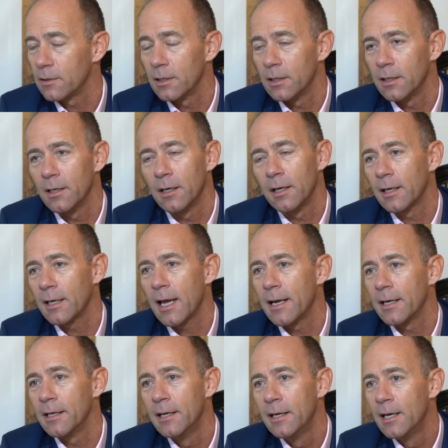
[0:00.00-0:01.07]
And
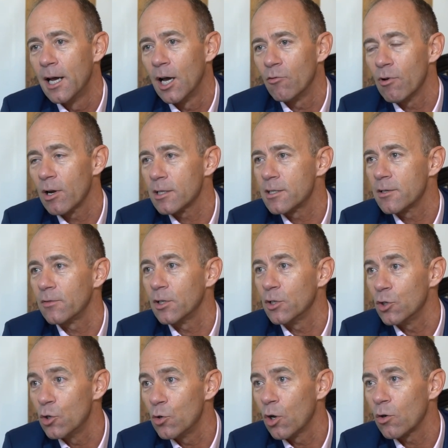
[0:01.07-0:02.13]
again, a relatively
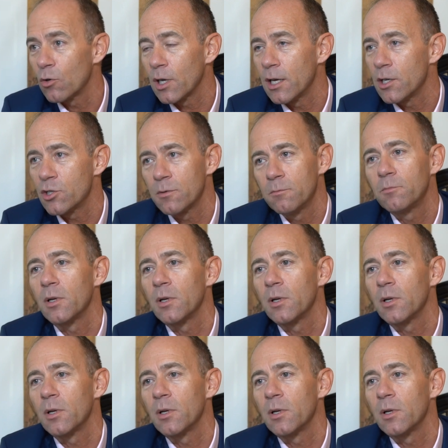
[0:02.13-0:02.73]
new location,